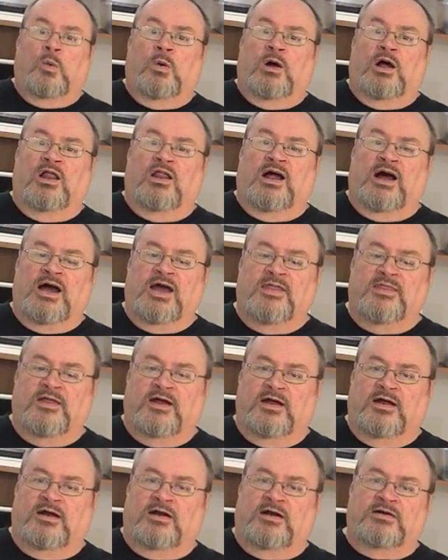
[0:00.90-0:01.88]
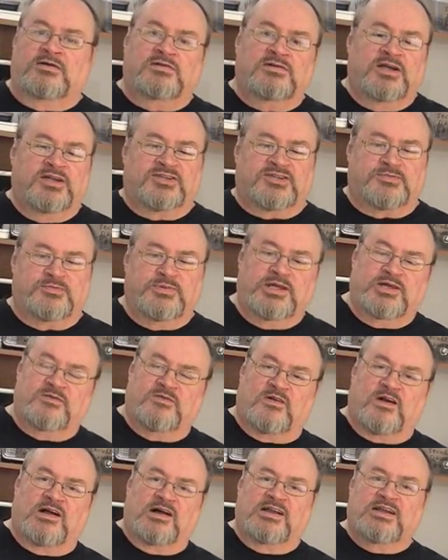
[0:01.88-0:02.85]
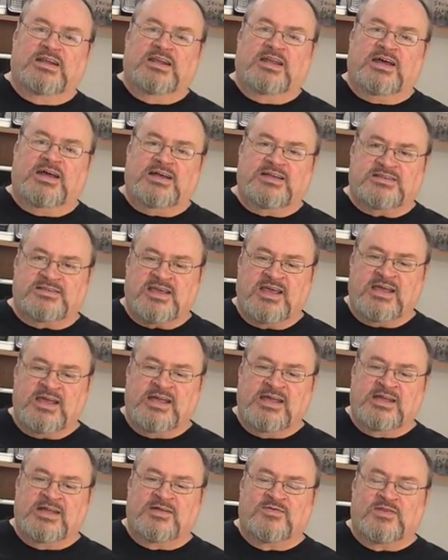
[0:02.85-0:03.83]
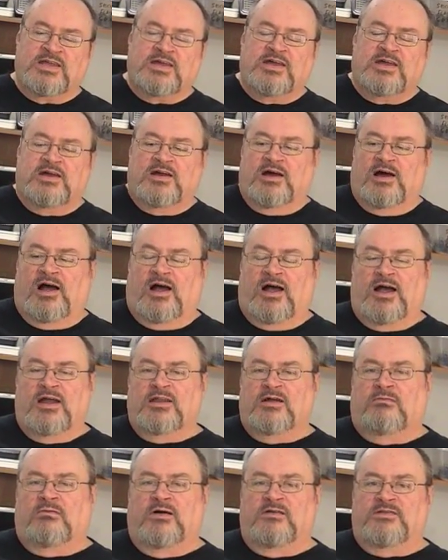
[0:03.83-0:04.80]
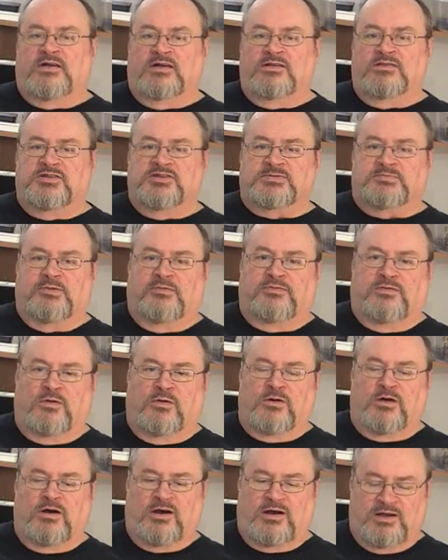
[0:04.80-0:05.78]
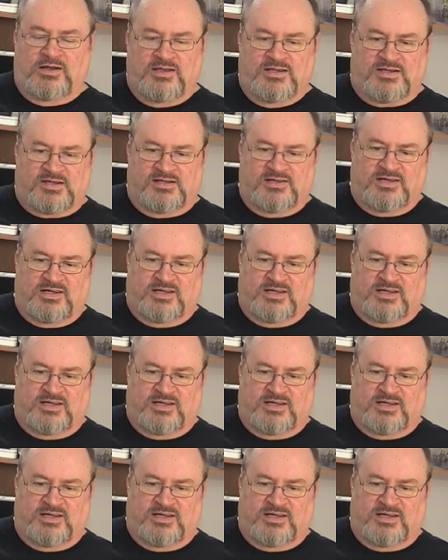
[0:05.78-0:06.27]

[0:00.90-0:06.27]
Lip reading: Well, hi there. It's me, Ron Knight. Hey, I know I've done this before and